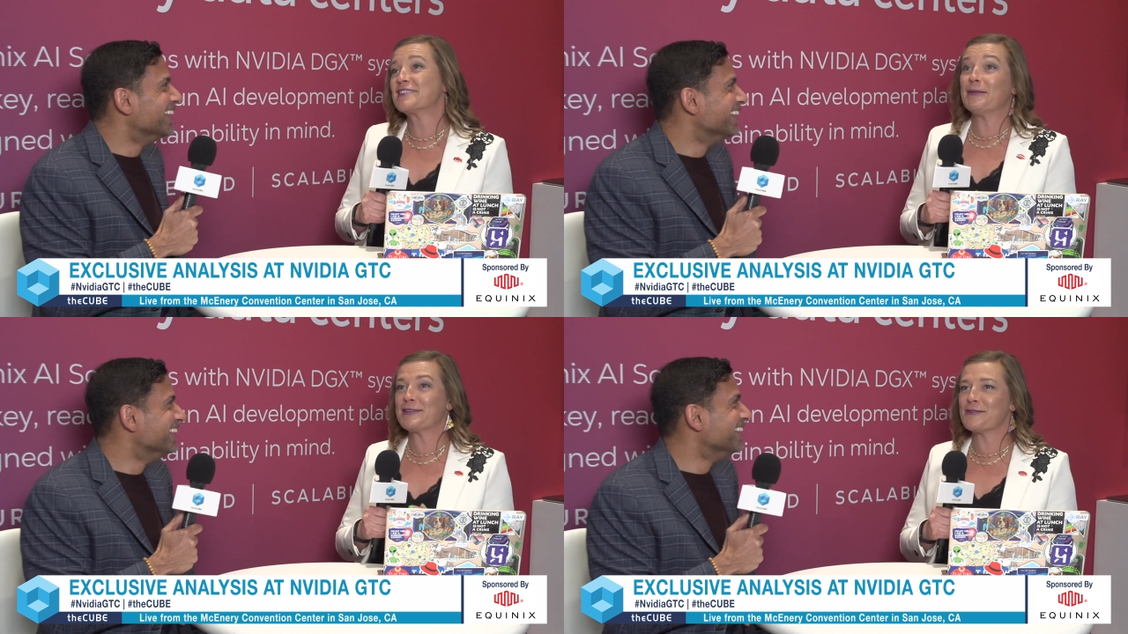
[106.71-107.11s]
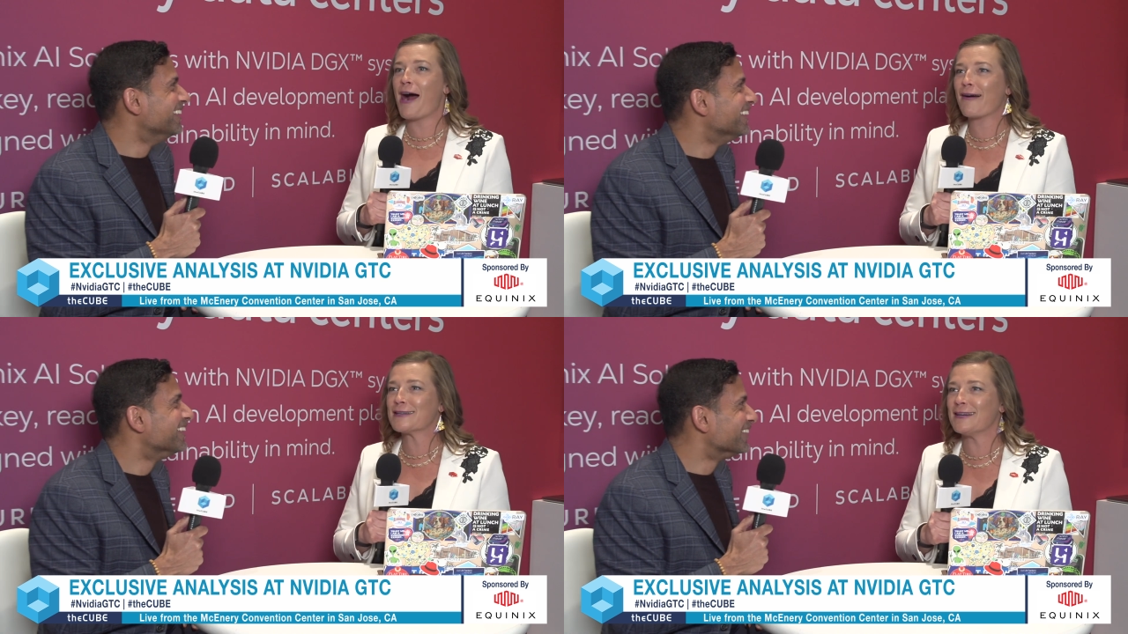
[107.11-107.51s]
Speaker 1: spent two
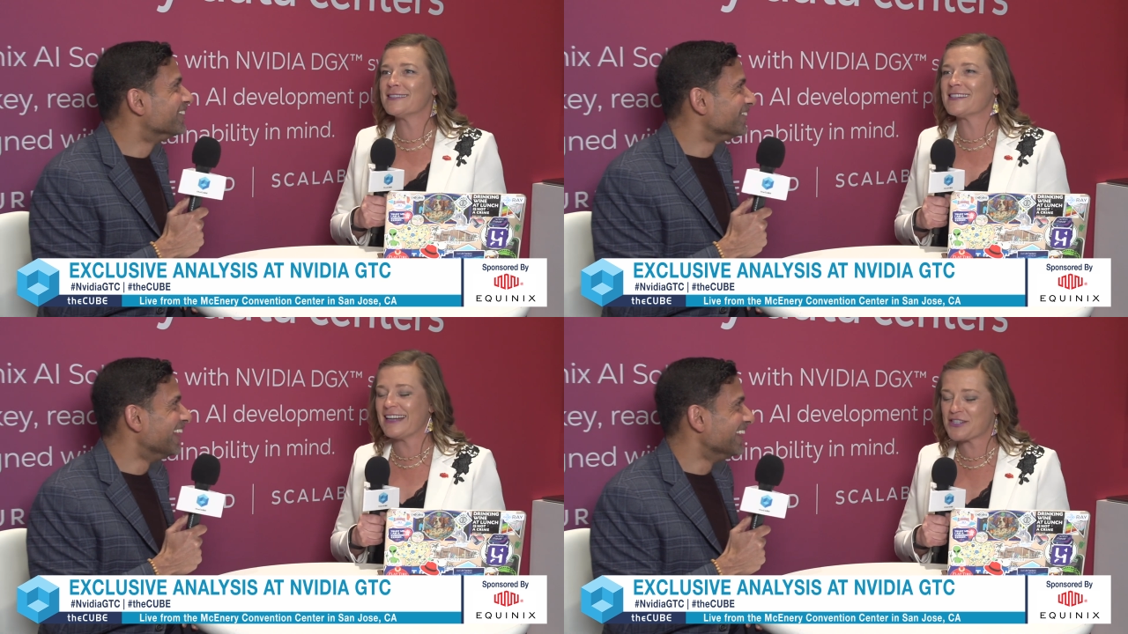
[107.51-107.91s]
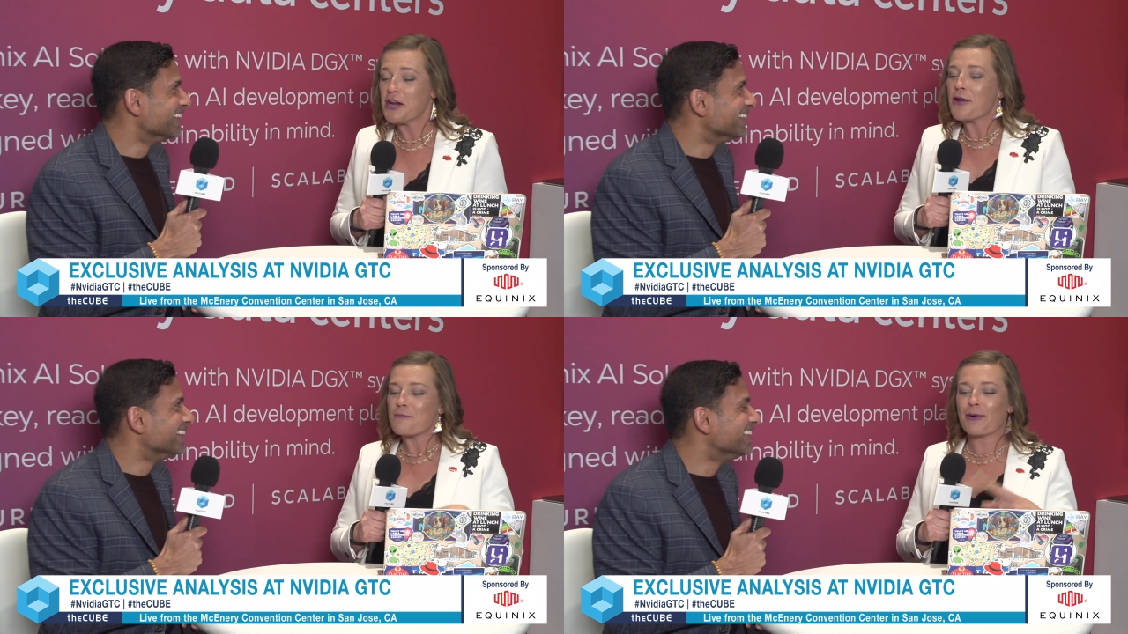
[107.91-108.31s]
hours on stage
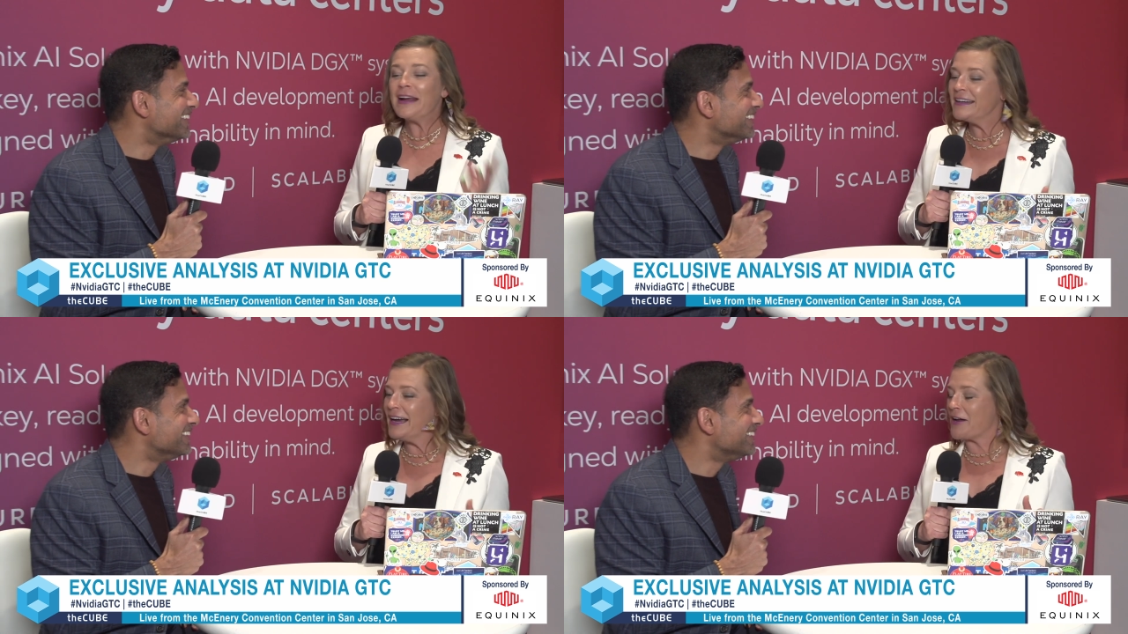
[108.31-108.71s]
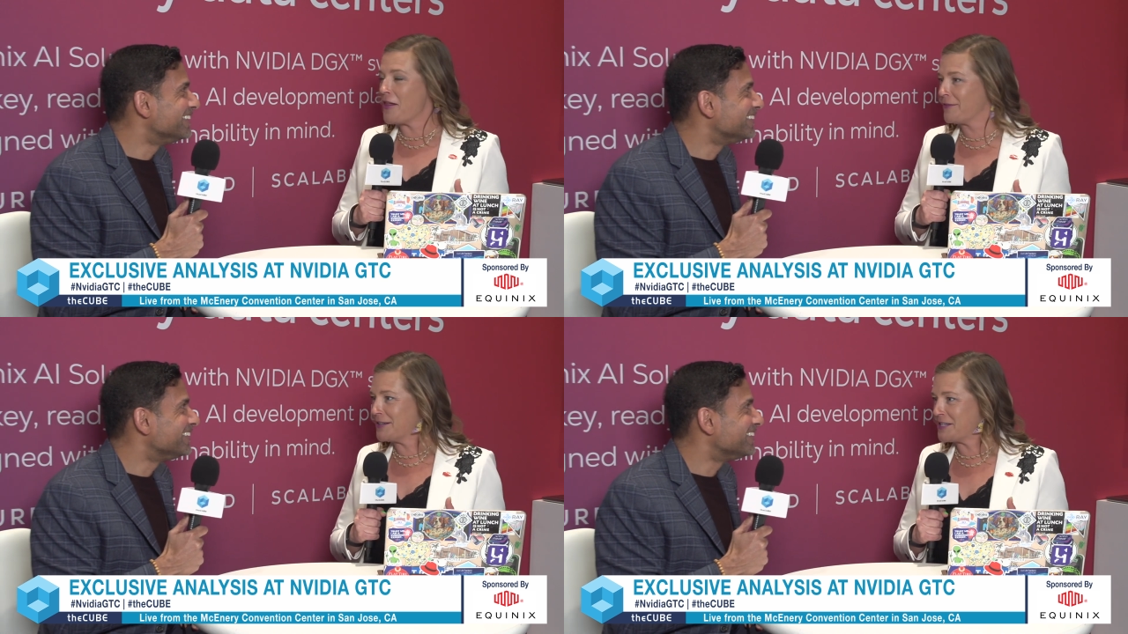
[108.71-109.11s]
right. breaking down
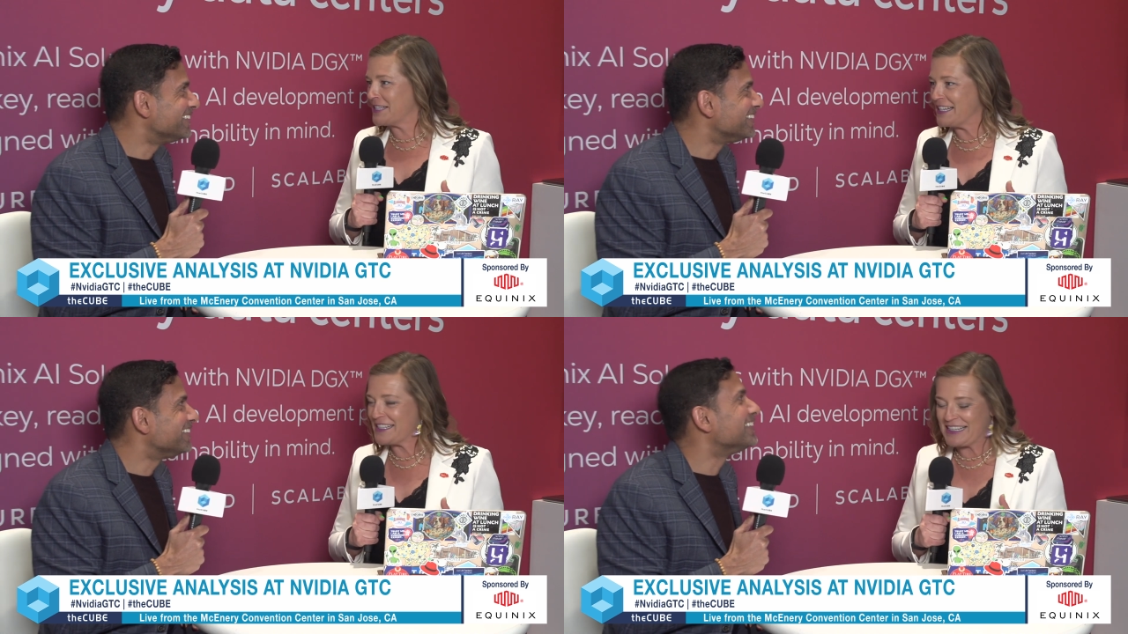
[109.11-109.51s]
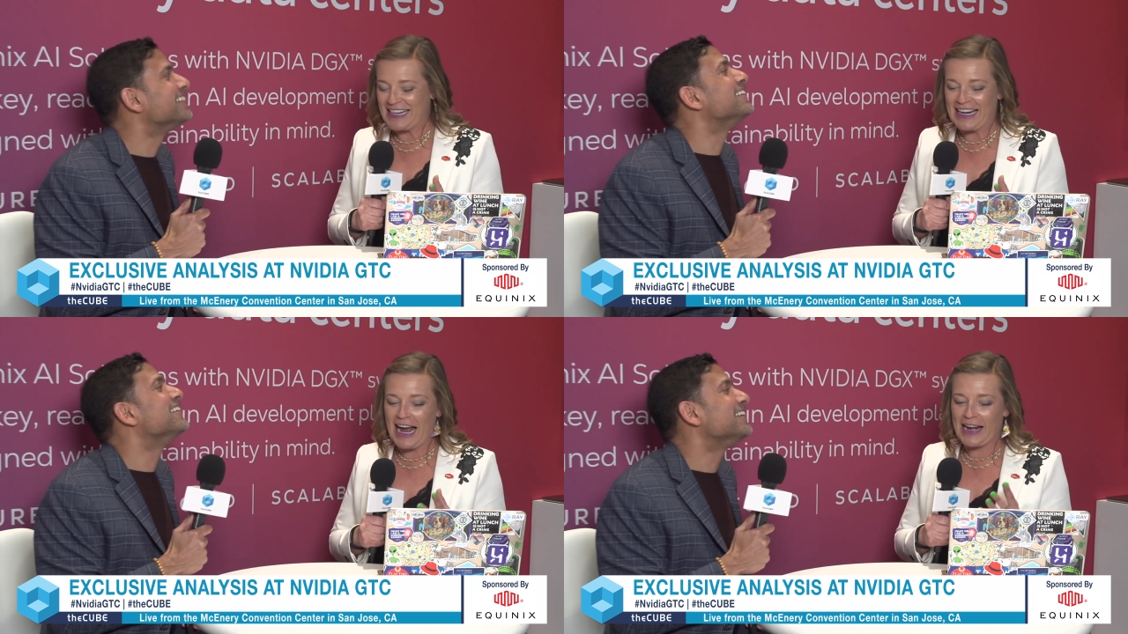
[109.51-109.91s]
all of the
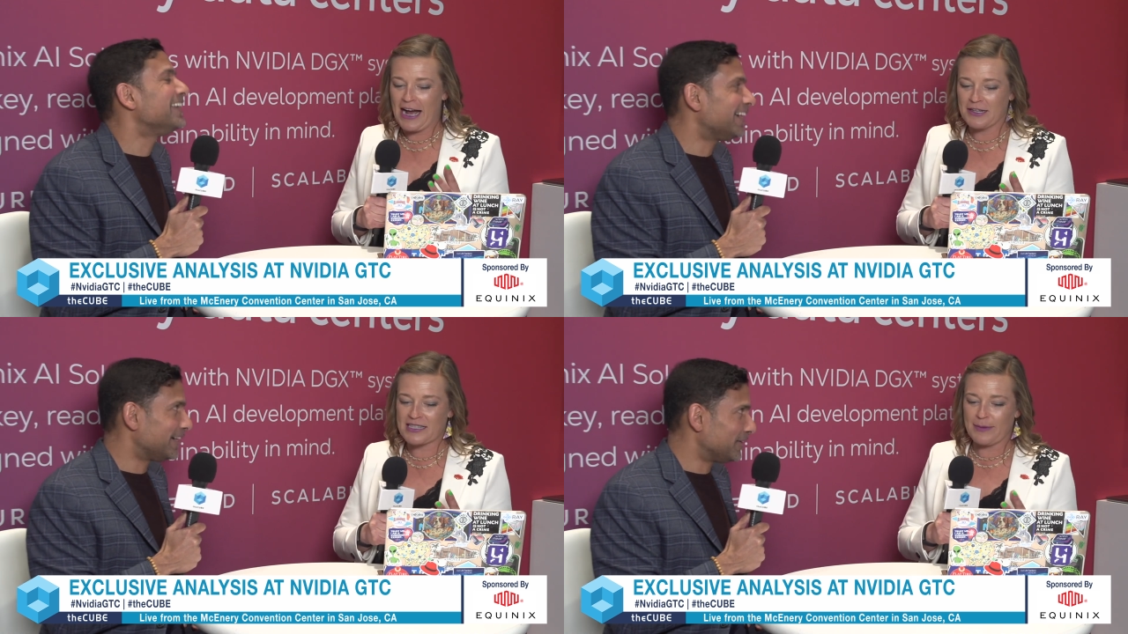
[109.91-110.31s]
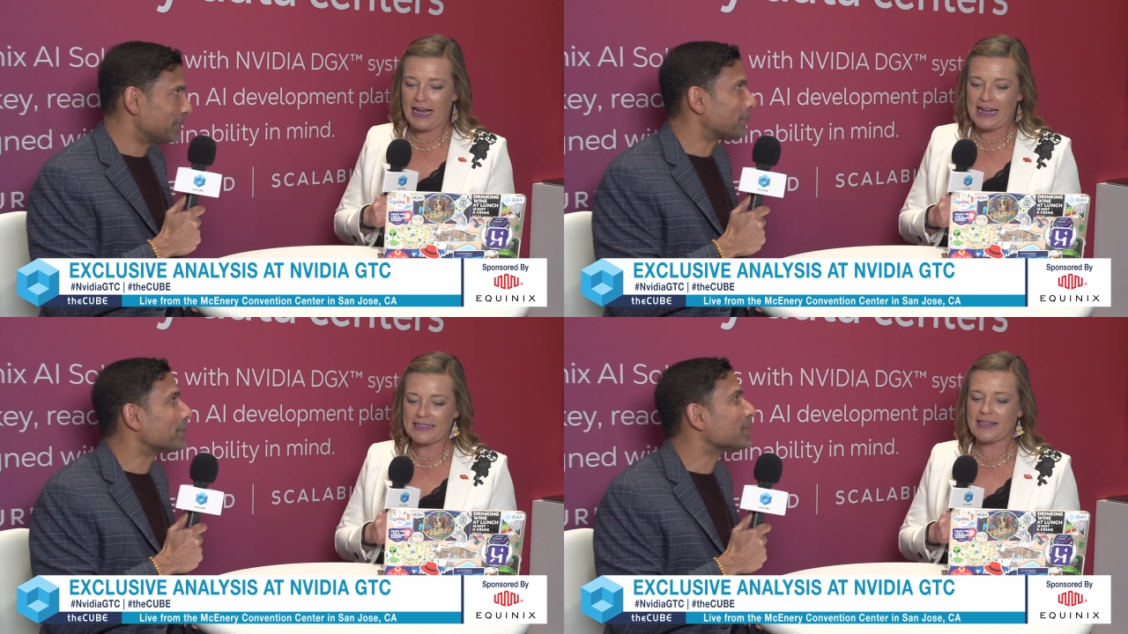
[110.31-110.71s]
GTC
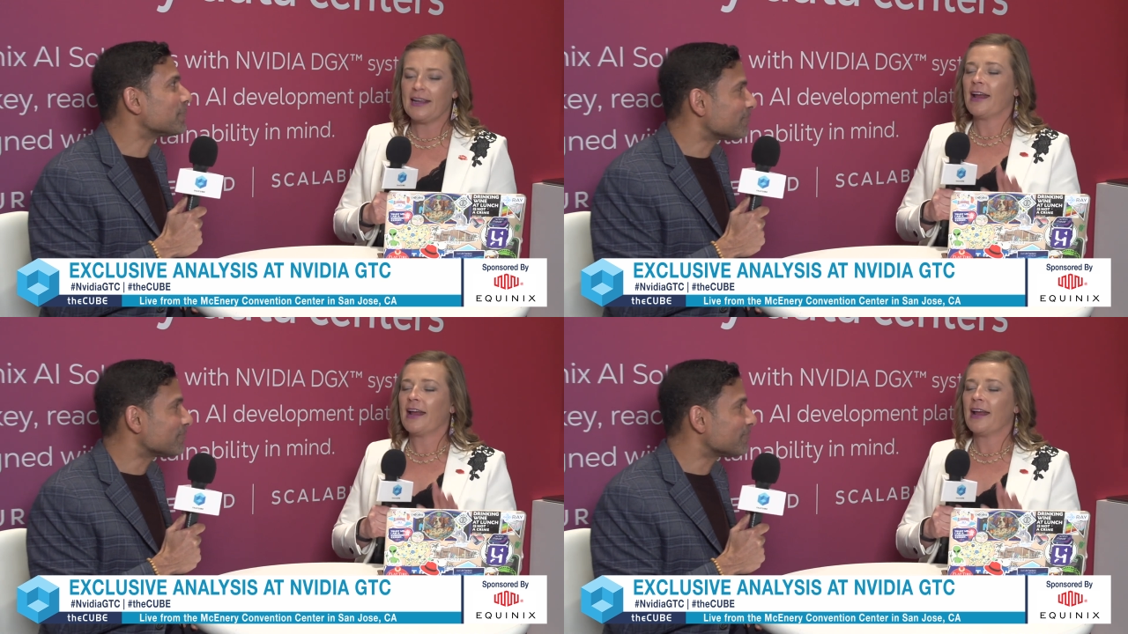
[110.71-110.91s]
announcements.